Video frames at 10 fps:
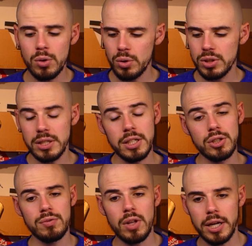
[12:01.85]
Of course, I
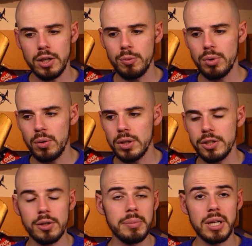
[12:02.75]
did just fly a GoPro
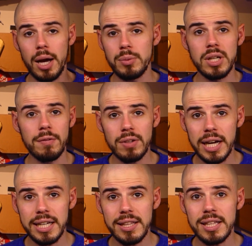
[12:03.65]
on here, but I would not
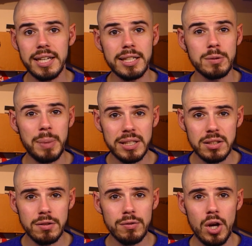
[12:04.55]
fly anything
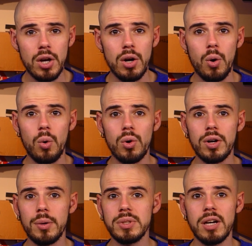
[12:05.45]
expensive,
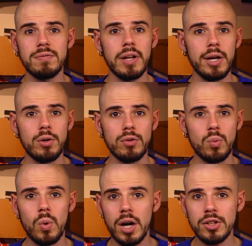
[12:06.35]
or I would not fly over
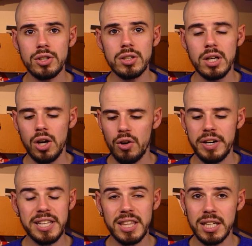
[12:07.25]
water or
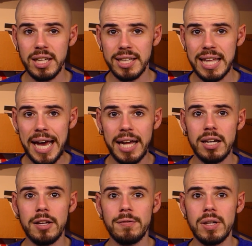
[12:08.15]
anything like that,
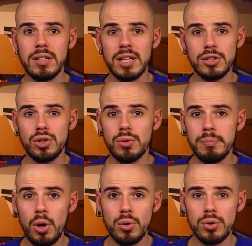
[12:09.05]
if, unless your
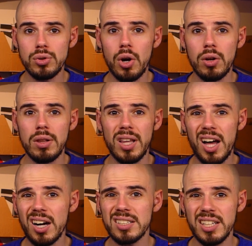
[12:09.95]
motors are
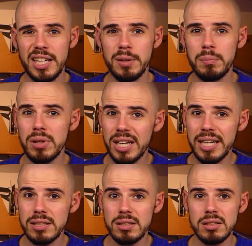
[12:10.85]
locked in
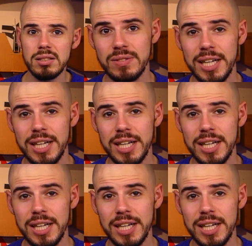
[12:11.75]
place.